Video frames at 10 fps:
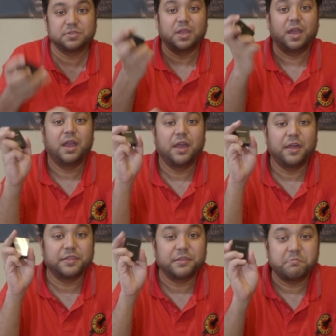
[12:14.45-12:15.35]

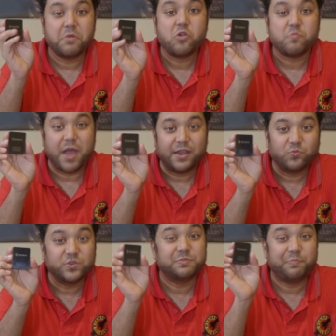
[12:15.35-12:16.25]
the Moman,
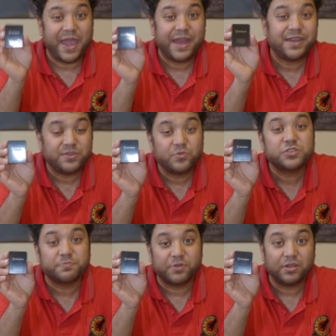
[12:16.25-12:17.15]
was barely
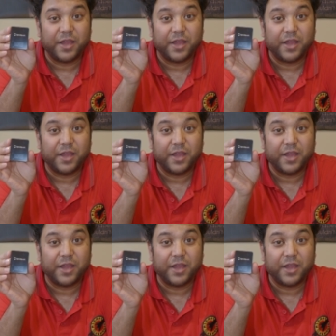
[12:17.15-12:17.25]
usable